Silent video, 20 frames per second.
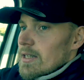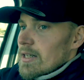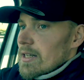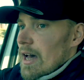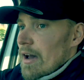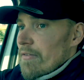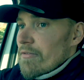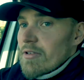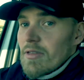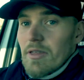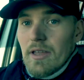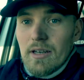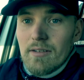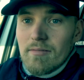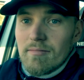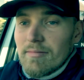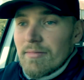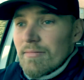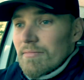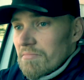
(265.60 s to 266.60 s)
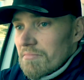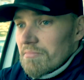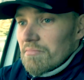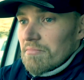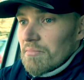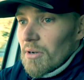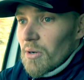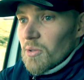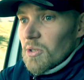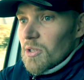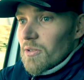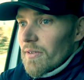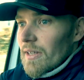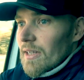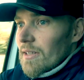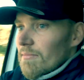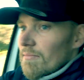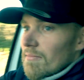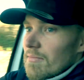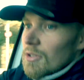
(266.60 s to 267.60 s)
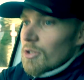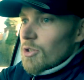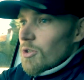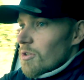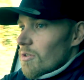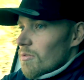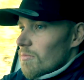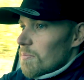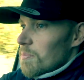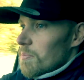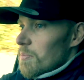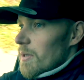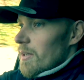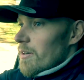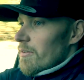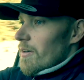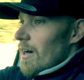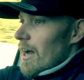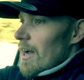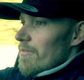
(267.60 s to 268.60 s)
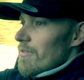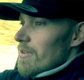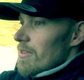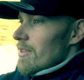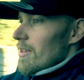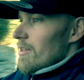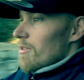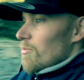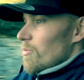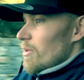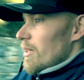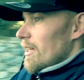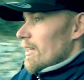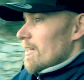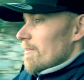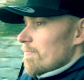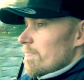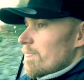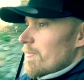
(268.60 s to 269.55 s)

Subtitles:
Everything, most of it, should be arriving this week.